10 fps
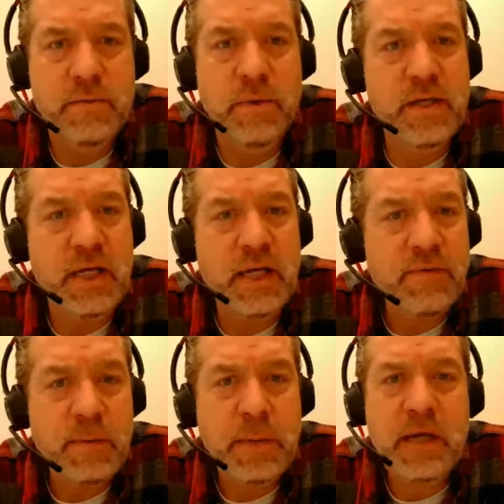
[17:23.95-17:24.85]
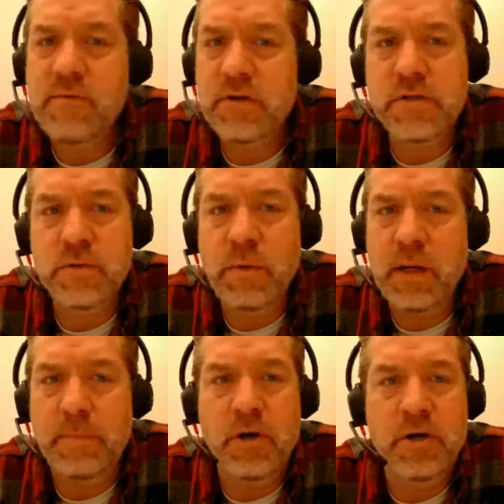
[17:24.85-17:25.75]
with an EVP versus when
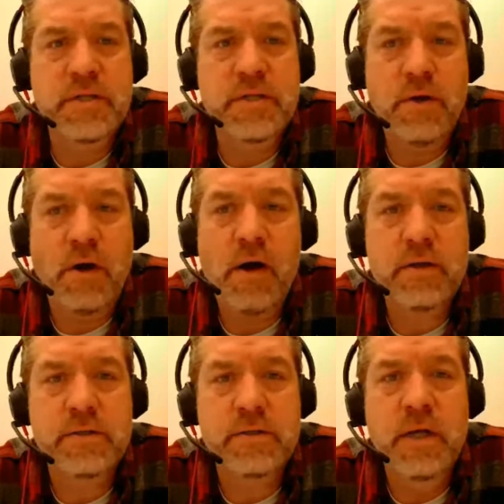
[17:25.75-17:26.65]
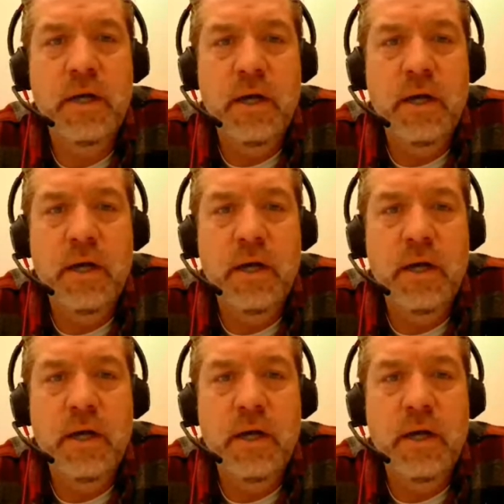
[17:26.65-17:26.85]
a person talks.